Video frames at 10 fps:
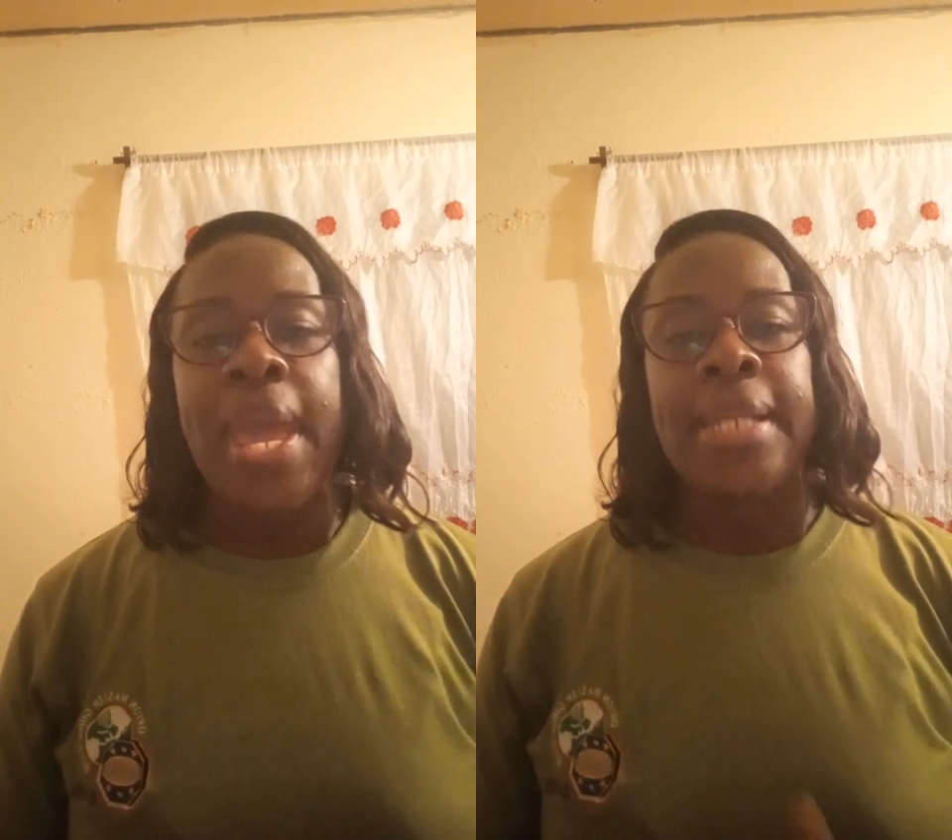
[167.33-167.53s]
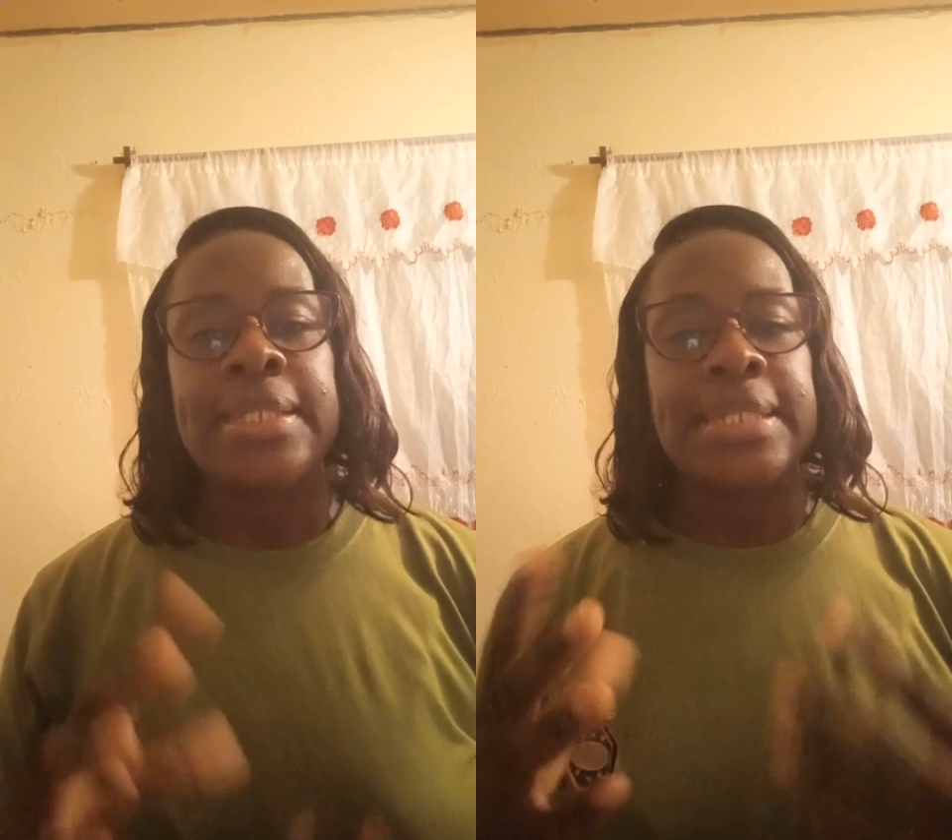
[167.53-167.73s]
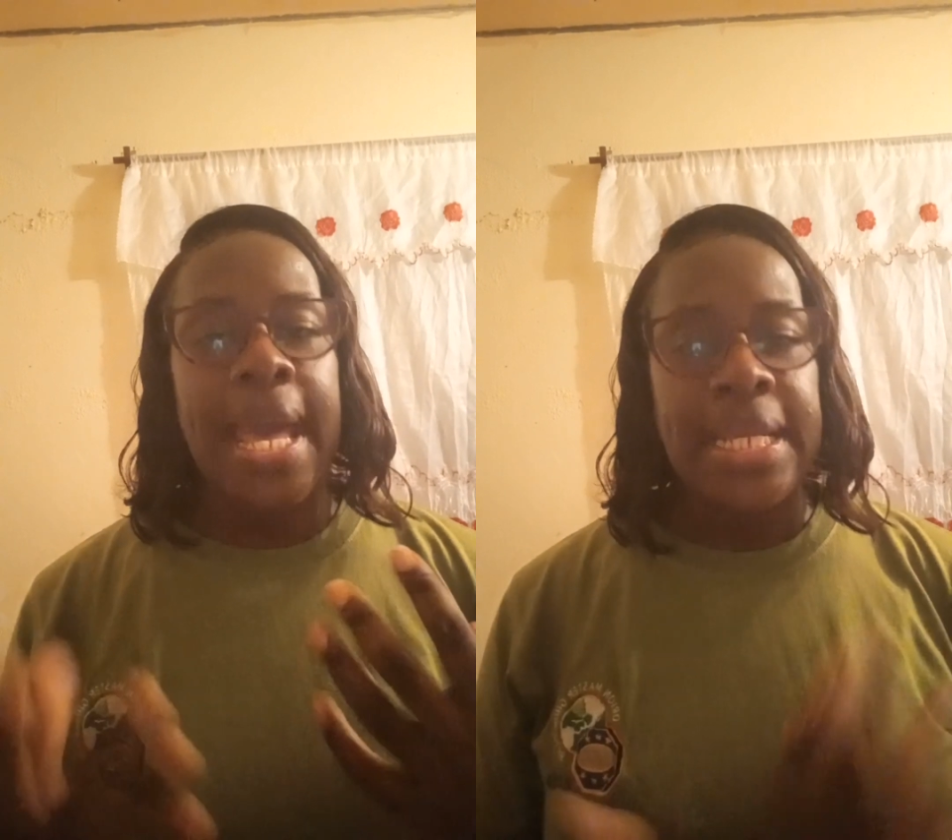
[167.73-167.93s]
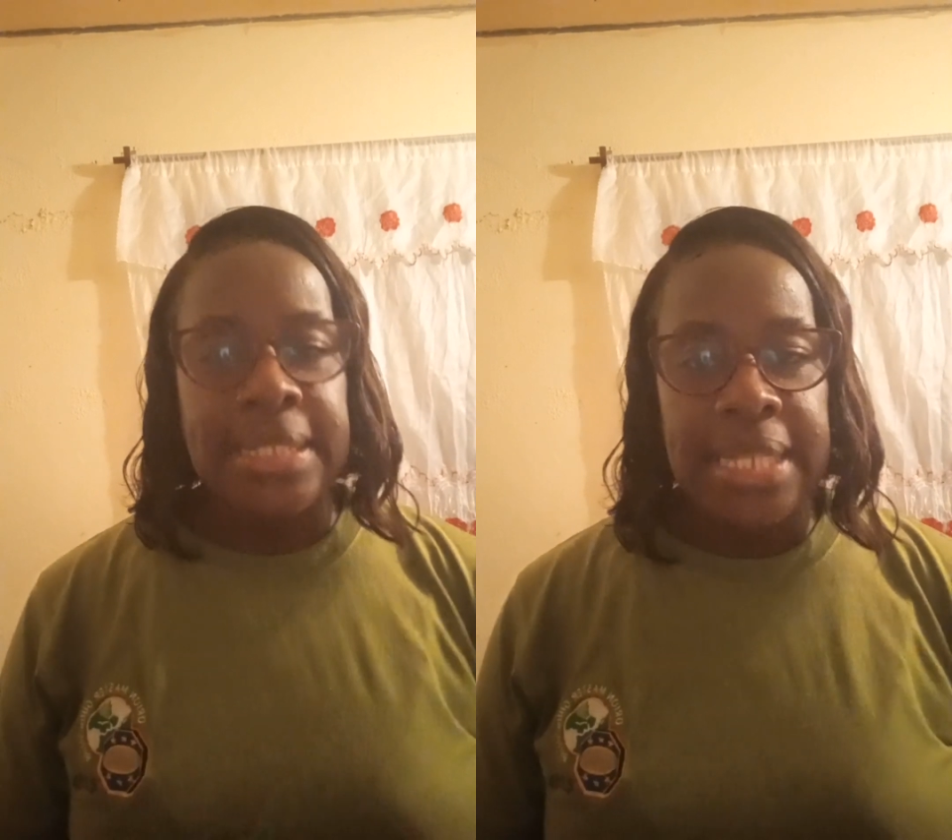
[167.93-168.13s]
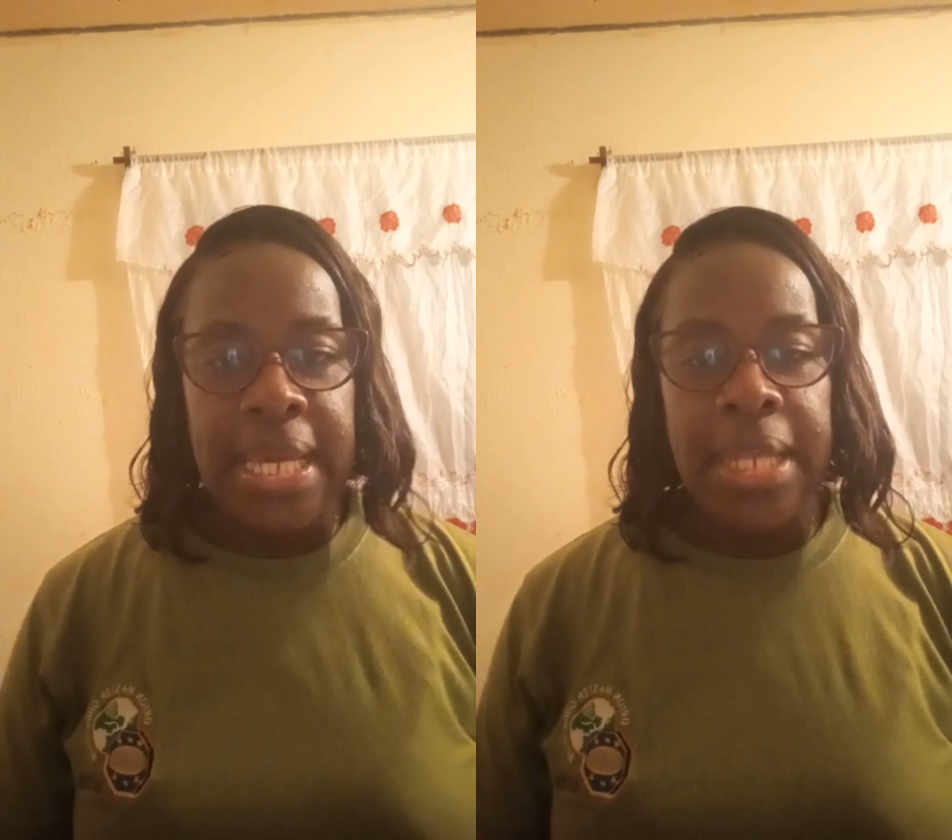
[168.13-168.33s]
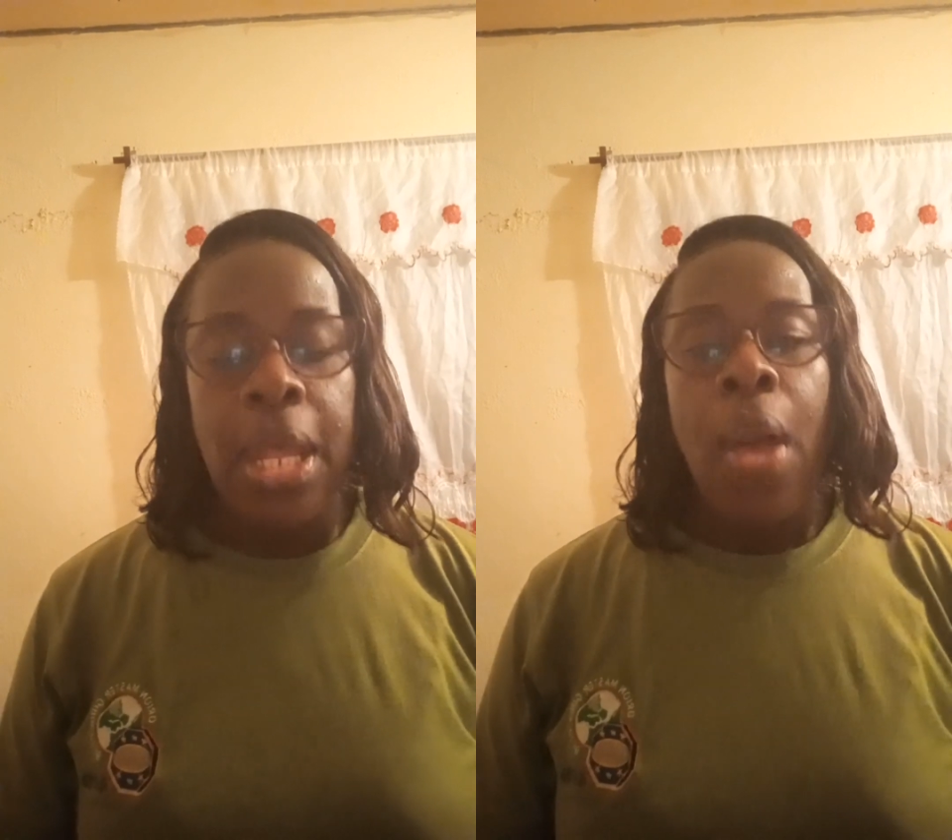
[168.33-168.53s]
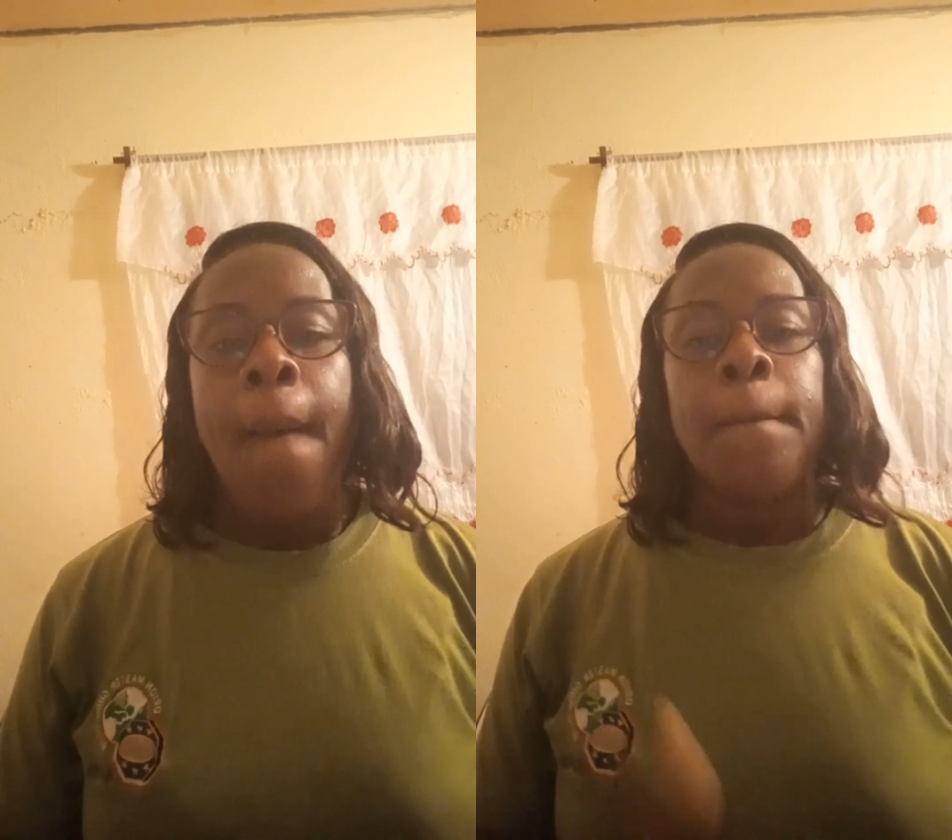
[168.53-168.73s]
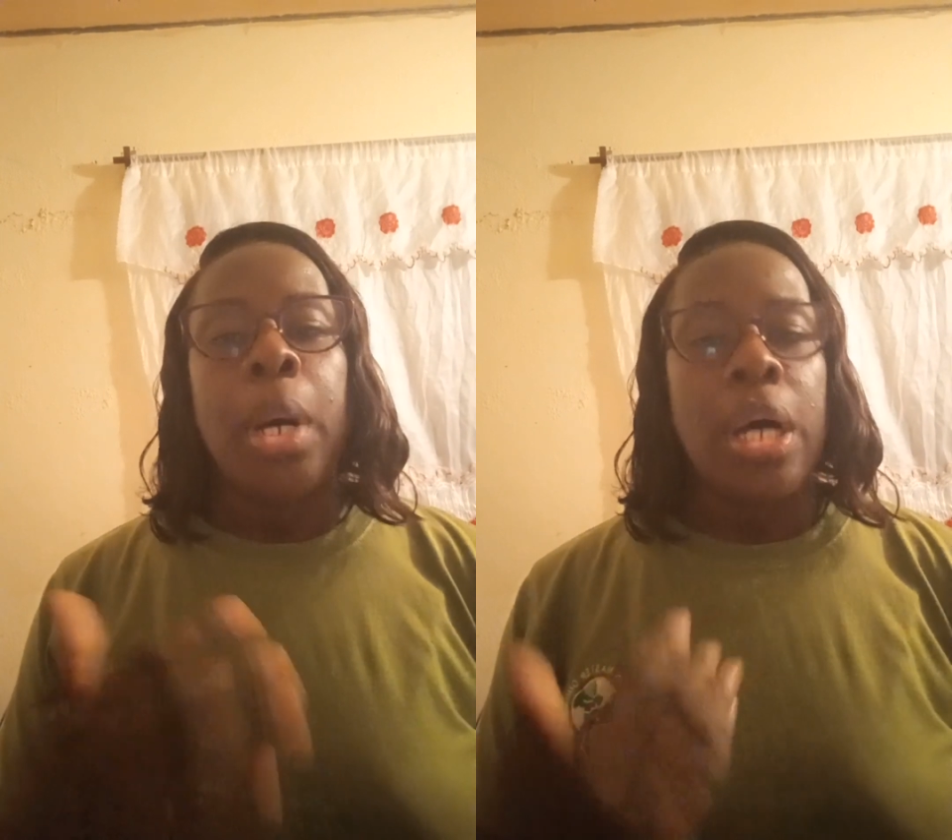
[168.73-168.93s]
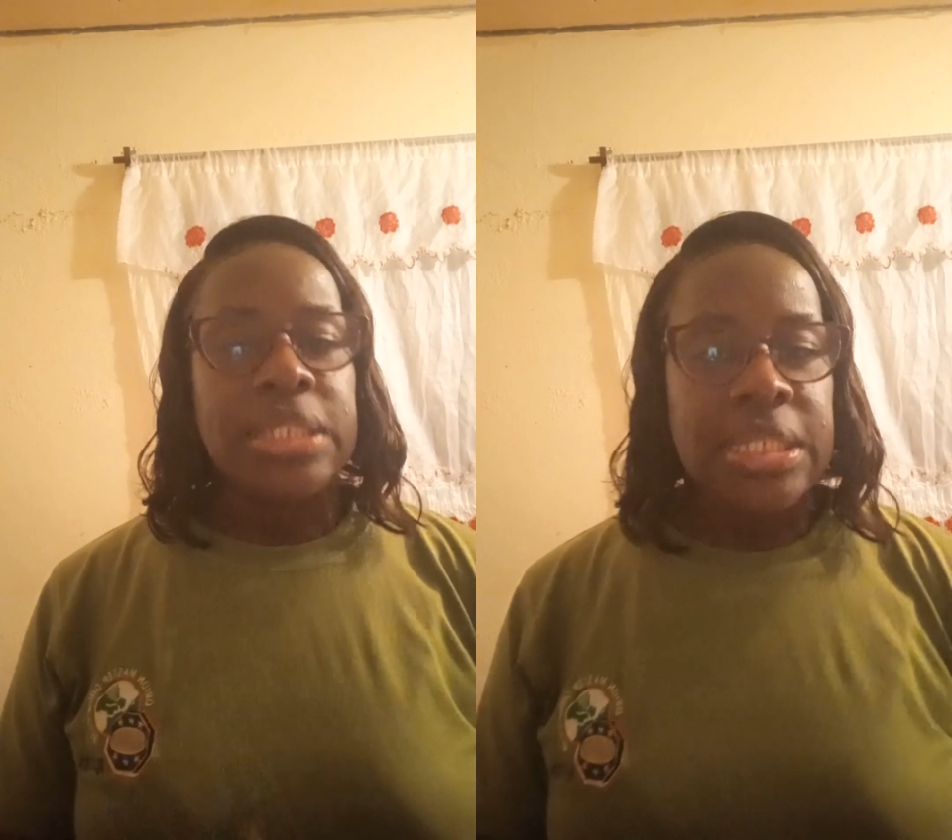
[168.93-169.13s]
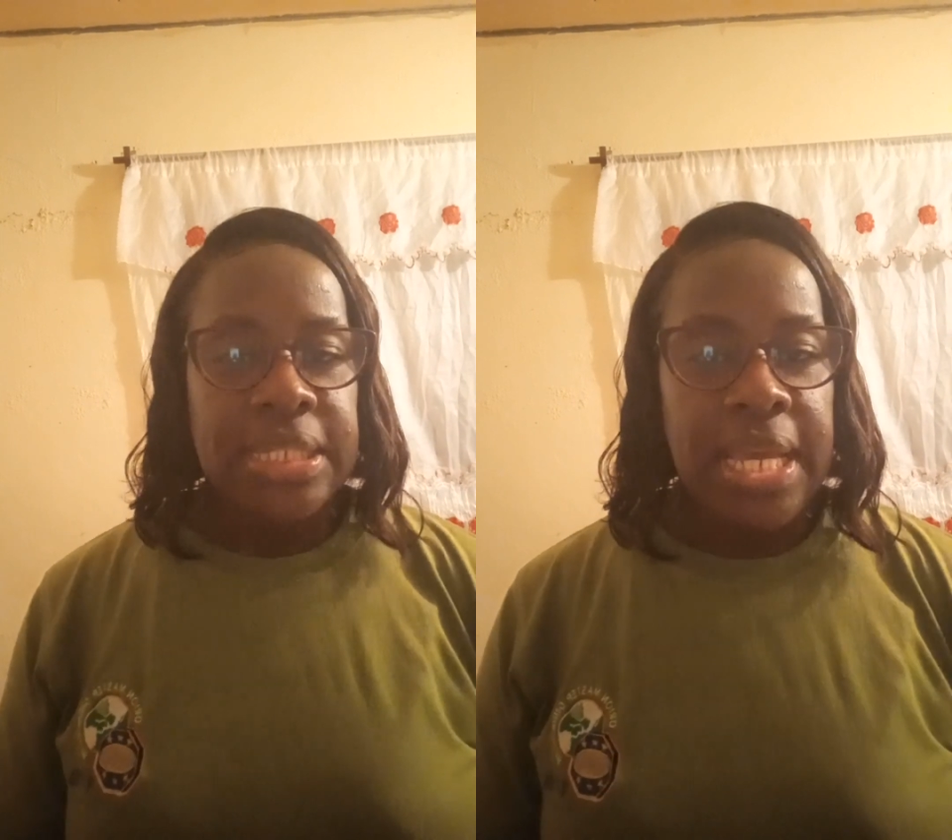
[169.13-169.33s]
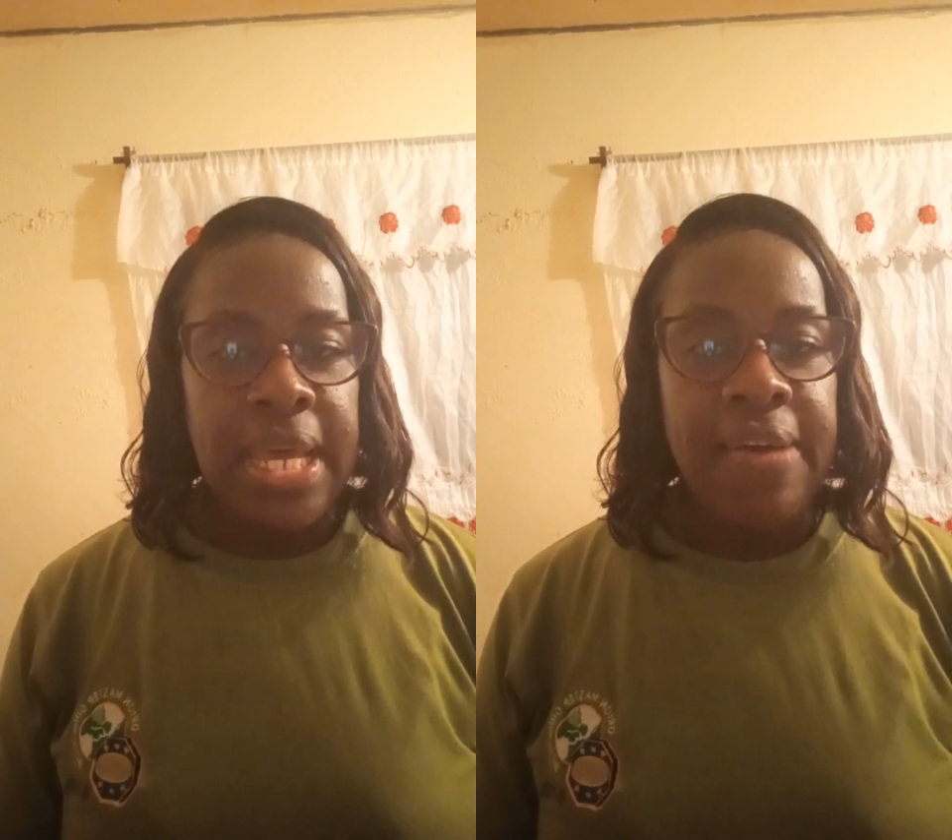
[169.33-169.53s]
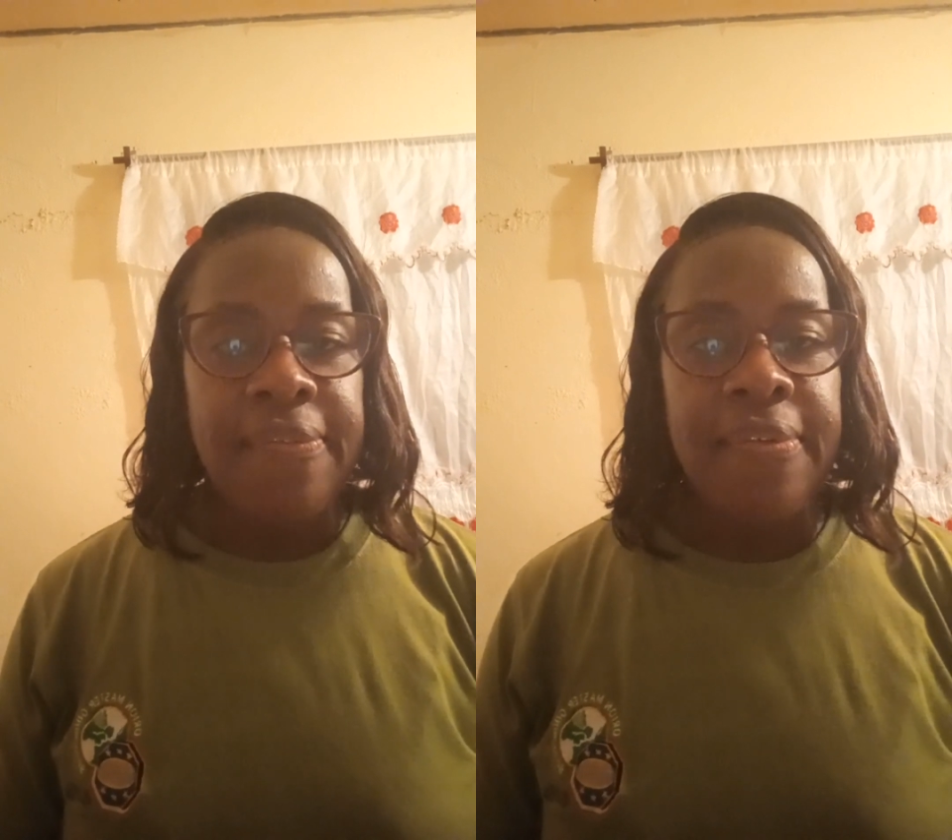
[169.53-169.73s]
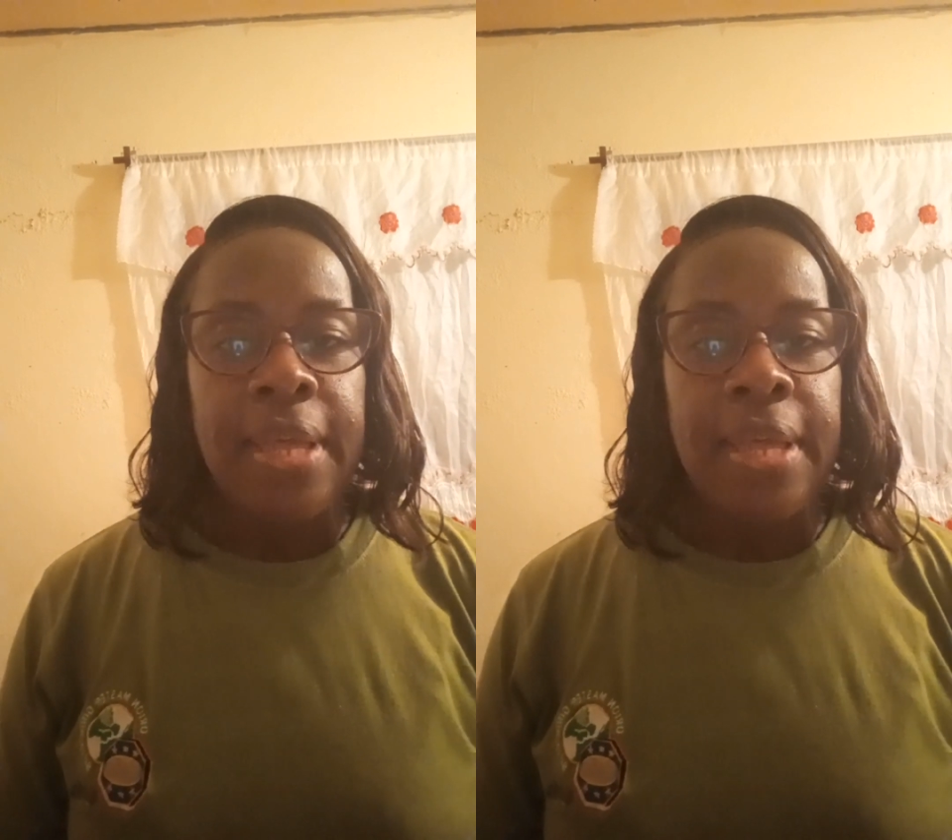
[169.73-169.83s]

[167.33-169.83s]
exciting positive